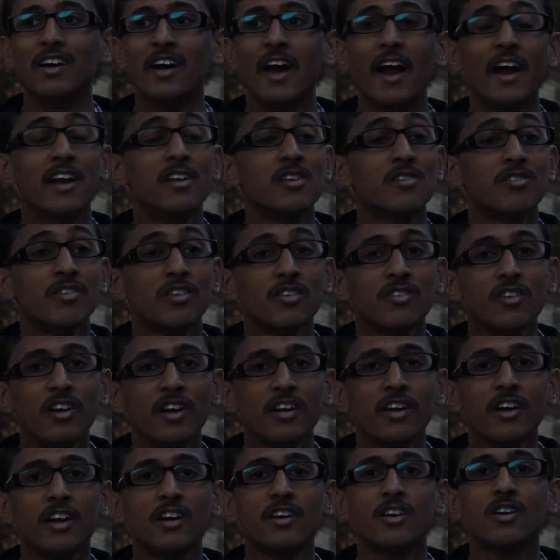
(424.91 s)
and the
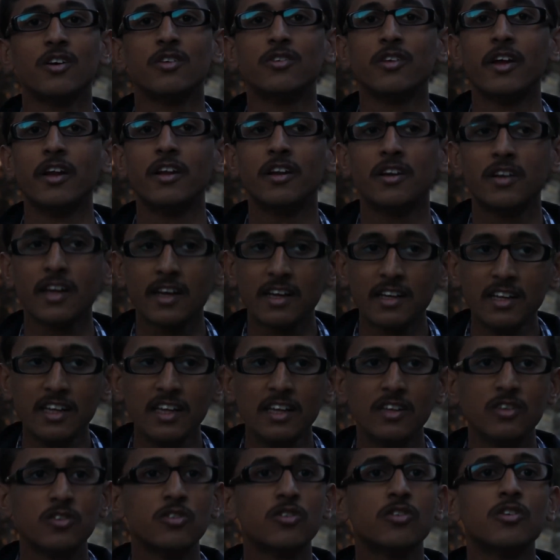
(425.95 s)
facilitators and the
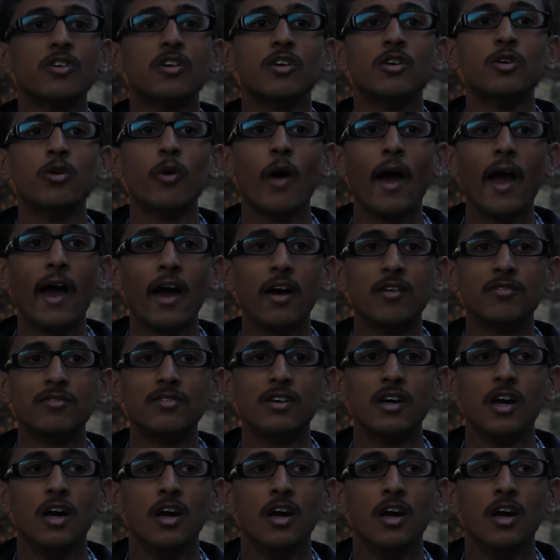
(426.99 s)
techniques you have.